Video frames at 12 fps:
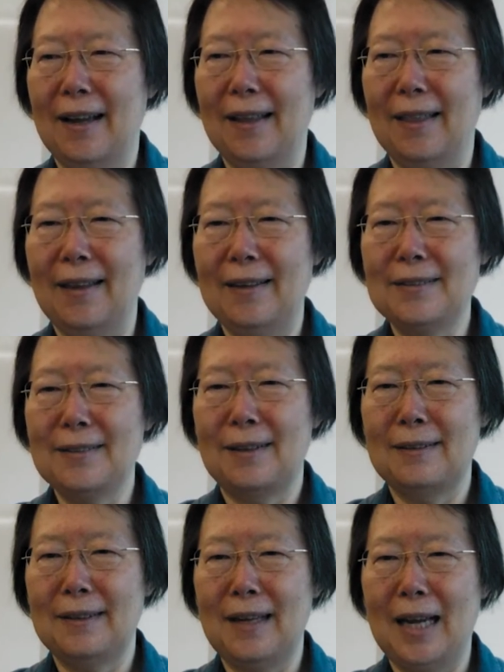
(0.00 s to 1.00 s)
"These
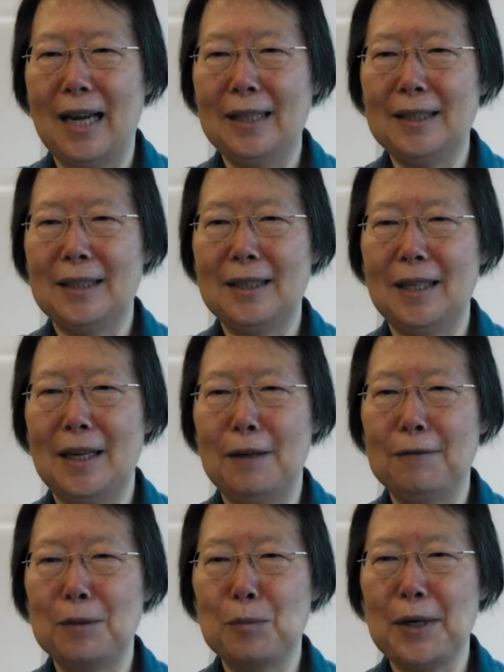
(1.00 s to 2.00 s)
are hot off
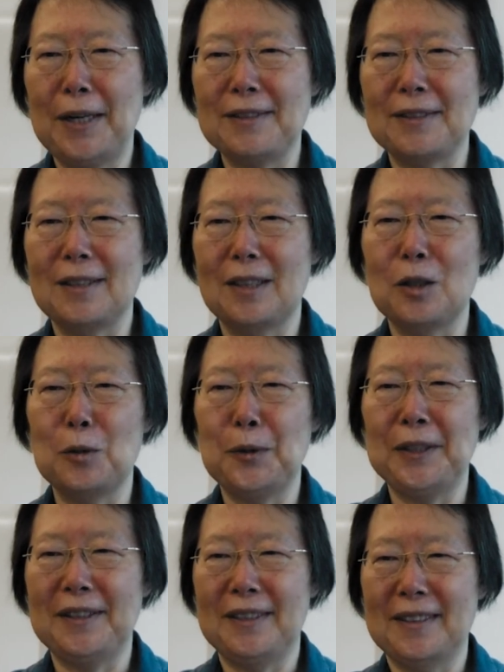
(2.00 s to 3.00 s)
the press, go
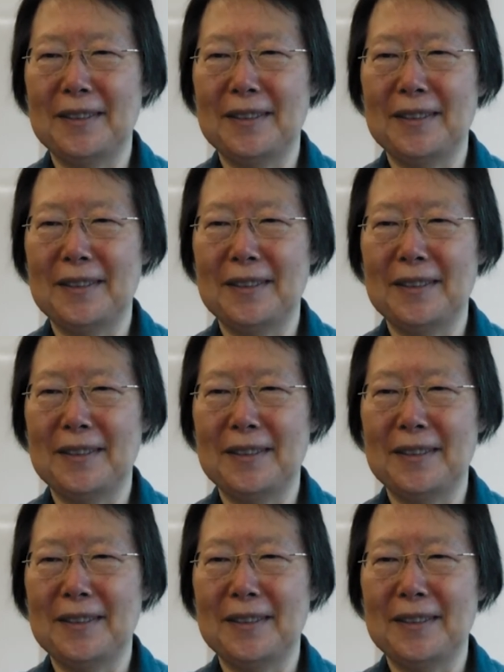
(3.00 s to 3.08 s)
read."